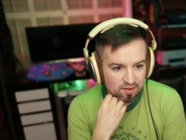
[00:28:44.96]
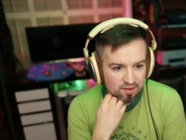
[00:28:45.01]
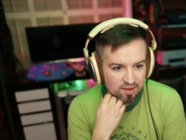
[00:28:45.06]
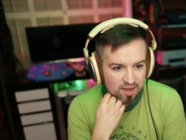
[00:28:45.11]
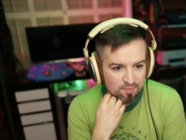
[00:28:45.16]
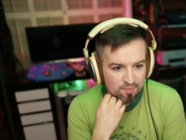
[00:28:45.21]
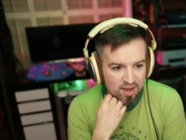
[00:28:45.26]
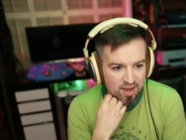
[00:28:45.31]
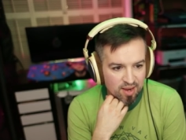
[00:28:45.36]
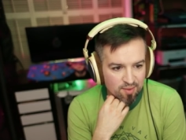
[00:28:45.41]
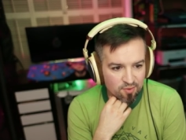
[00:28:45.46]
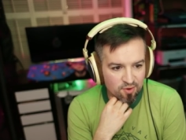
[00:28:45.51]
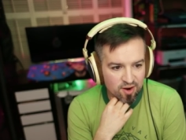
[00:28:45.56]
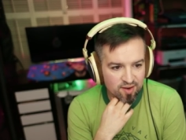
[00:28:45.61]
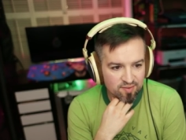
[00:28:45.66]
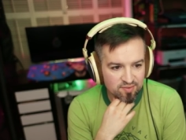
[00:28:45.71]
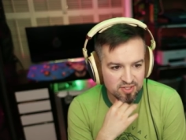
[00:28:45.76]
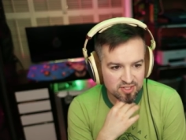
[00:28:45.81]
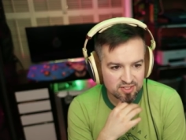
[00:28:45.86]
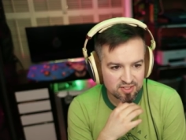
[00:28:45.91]
Mike
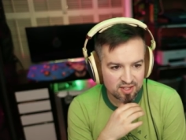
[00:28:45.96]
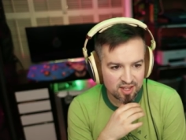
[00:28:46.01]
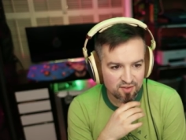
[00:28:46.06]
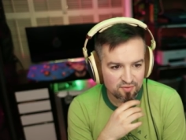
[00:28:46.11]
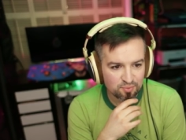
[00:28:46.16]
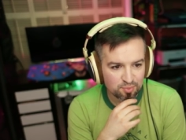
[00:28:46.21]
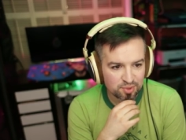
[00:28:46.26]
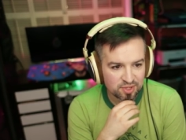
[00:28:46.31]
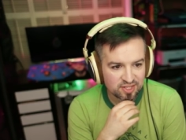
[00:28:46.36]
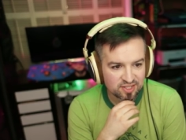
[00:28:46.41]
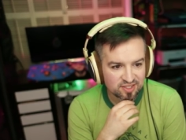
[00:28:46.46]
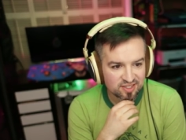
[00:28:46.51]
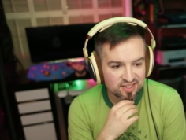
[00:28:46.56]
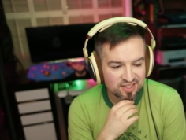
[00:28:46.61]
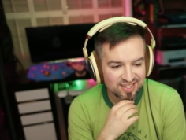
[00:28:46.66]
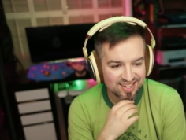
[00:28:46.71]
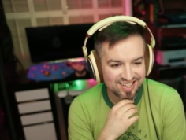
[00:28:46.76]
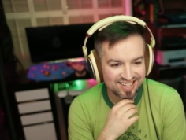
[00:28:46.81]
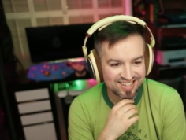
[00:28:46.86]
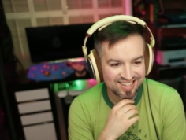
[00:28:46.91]
Warham just left
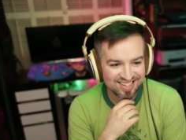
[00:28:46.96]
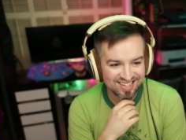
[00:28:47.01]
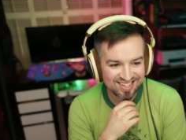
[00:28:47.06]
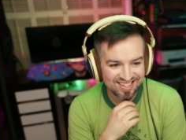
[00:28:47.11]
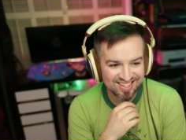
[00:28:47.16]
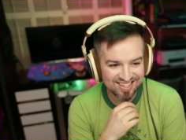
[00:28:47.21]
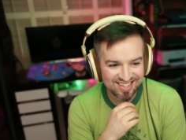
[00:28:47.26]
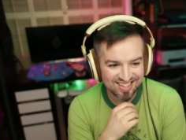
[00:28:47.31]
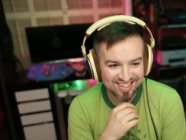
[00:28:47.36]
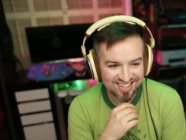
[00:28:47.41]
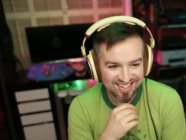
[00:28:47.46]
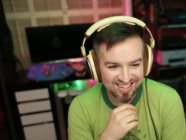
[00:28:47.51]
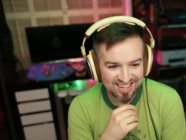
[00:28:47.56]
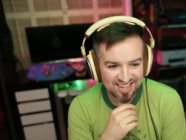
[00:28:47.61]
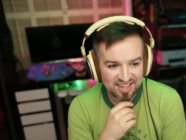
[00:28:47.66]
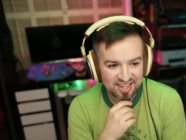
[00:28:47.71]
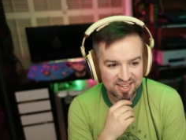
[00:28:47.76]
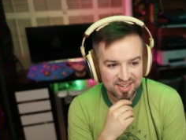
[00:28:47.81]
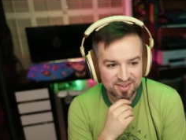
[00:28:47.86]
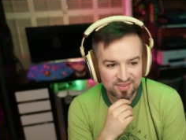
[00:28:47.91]
Blizzard.
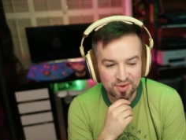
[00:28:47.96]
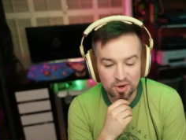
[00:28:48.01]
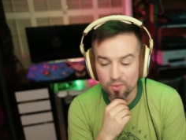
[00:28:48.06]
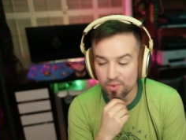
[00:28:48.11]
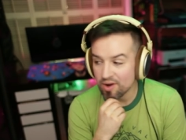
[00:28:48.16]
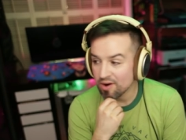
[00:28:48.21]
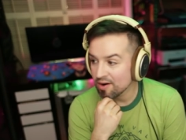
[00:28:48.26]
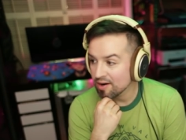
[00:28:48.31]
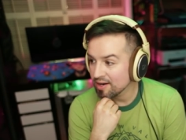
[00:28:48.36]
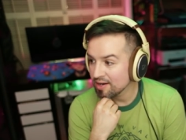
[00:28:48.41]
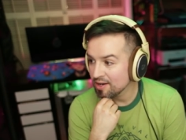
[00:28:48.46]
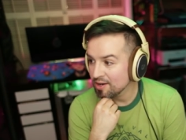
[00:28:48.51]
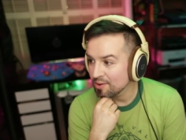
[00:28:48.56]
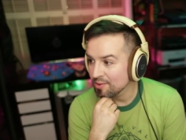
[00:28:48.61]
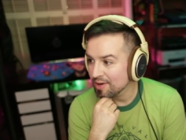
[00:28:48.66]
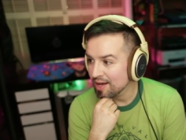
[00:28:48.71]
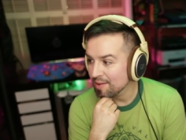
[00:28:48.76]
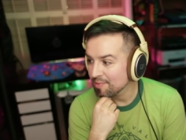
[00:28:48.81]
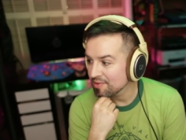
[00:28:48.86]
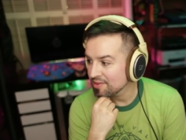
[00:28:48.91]
Well, we already
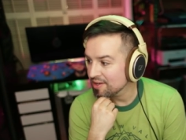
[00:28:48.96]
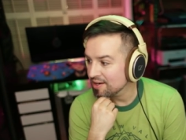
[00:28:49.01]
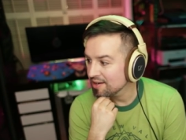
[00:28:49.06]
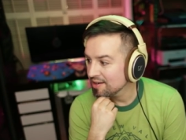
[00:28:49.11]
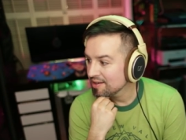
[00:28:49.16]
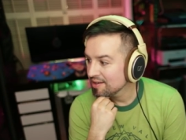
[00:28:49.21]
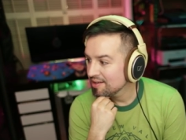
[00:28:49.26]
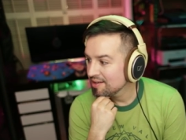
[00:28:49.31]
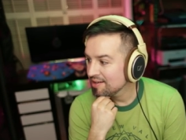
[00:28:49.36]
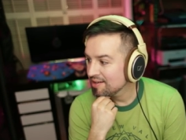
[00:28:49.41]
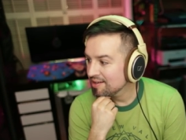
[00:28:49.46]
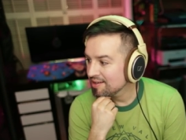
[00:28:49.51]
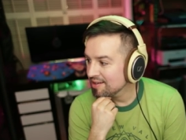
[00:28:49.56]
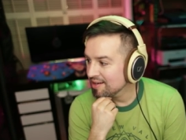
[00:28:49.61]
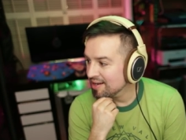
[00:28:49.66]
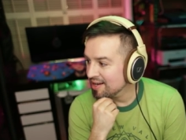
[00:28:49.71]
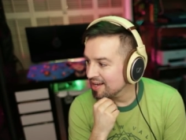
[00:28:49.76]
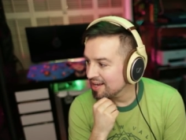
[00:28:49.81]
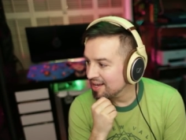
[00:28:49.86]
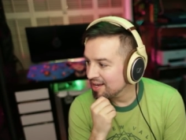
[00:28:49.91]
know what happened there.
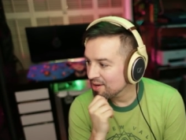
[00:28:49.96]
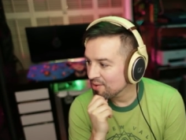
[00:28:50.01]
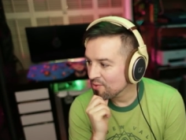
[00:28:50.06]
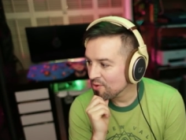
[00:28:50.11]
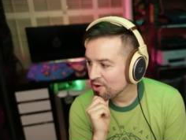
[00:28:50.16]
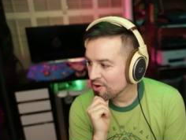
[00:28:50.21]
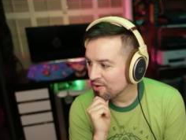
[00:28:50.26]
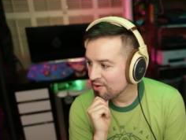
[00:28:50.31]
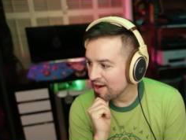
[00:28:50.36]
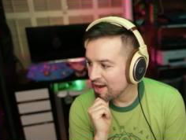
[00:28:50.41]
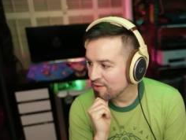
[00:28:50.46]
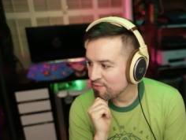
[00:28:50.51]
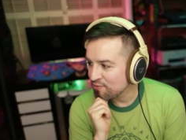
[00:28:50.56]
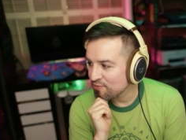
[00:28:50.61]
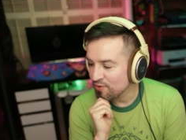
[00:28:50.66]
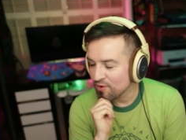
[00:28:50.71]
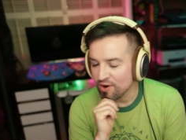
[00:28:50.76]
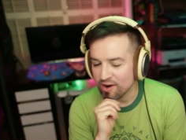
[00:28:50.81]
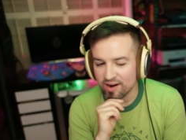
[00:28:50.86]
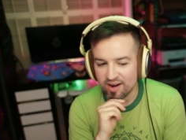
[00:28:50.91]
Warcraft
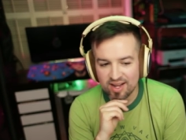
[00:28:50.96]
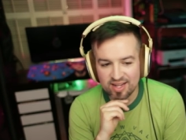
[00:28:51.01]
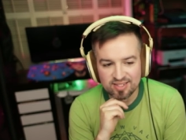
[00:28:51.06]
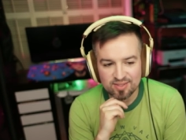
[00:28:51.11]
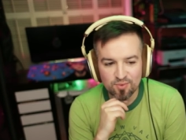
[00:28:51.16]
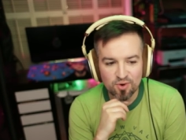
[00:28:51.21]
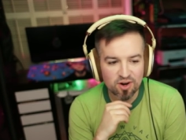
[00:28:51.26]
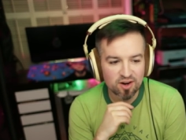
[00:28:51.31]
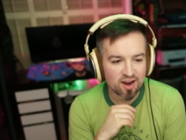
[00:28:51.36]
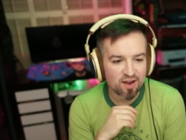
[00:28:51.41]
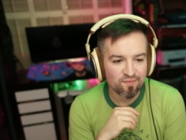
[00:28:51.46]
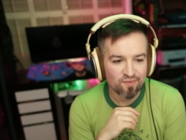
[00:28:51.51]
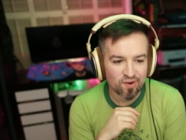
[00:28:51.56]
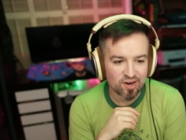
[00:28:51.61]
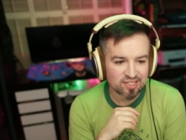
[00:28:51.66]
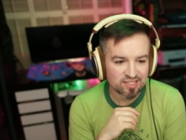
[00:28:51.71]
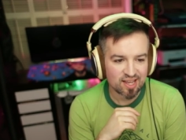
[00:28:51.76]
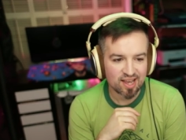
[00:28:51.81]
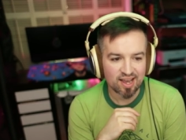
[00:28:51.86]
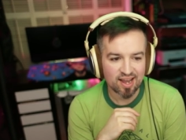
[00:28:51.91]
4. Warcraft
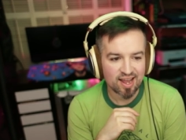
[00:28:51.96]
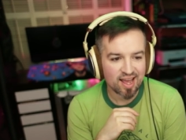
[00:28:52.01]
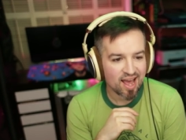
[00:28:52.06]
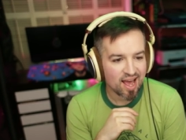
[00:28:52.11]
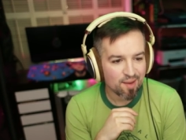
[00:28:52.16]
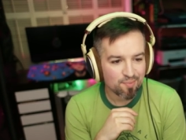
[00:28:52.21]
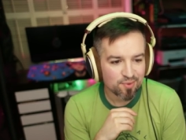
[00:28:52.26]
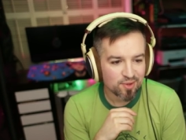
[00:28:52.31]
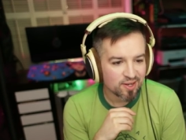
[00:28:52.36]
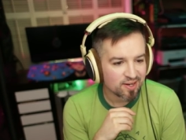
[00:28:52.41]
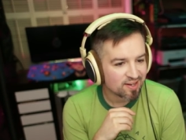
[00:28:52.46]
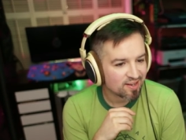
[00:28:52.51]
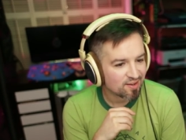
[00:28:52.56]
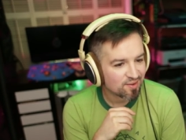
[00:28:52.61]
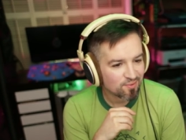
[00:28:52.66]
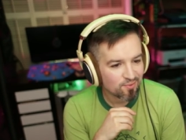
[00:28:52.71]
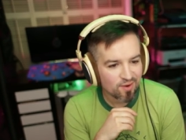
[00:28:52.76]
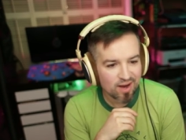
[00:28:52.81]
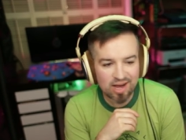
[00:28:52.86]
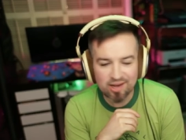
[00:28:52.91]
4 is not going to
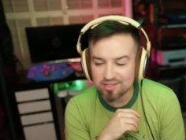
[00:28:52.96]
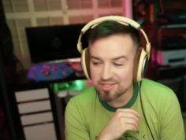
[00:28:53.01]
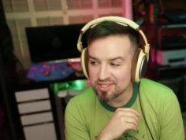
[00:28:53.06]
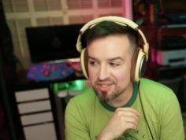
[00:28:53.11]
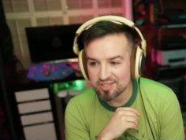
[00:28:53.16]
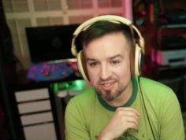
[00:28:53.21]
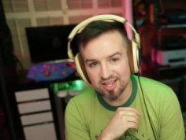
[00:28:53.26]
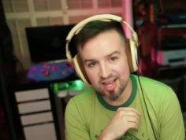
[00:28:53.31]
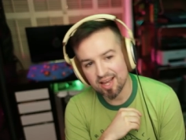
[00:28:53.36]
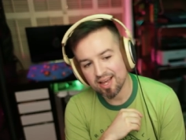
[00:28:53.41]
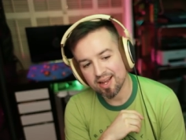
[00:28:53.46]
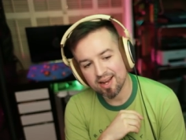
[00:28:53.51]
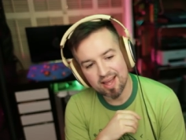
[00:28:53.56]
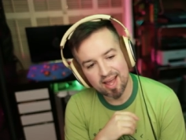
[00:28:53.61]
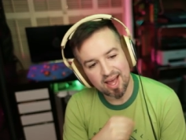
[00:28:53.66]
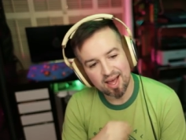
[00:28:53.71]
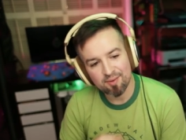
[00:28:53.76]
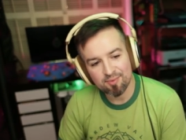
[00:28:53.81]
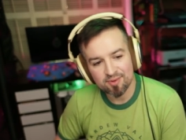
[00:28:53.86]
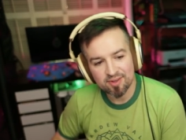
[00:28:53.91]
happen. WoW 2 is not going to
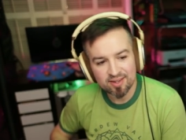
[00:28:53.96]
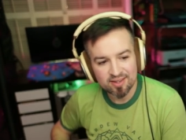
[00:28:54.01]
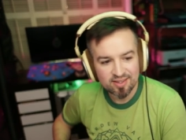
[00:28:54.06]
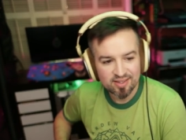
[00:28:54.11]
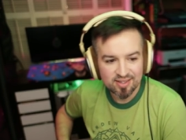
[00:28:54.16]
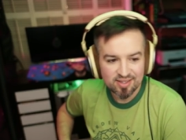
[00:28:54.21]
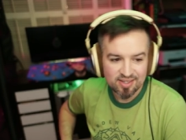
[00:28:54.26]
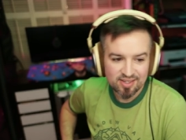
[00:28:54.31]
happen.